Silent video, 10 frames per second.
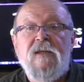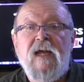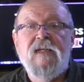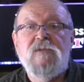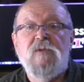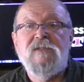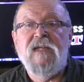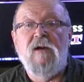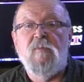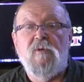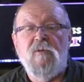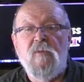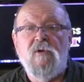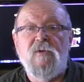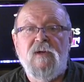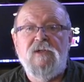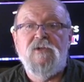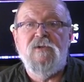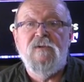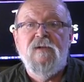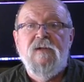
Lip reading: Next was the outboard motor issue.